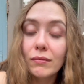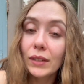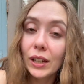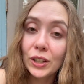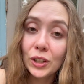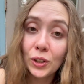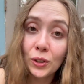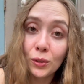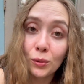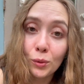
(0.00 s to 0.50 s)

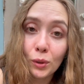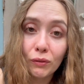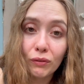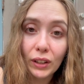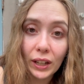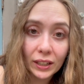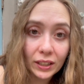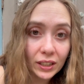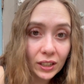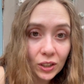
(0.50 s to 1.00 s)
and you're
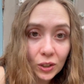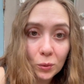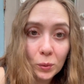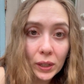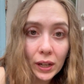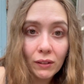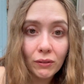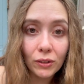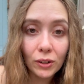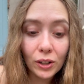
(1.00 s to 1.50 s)
reflecting or
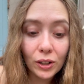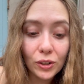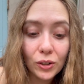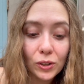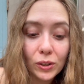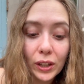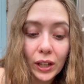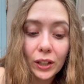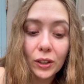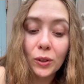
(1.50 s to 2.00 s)
whatever, and
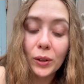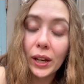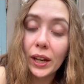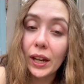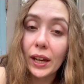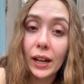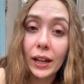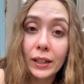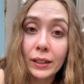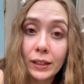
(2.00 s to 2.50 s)
you're like,
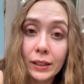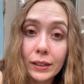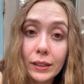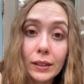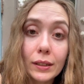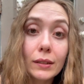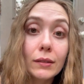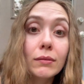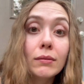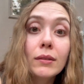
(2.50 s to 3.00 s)
okay, I need to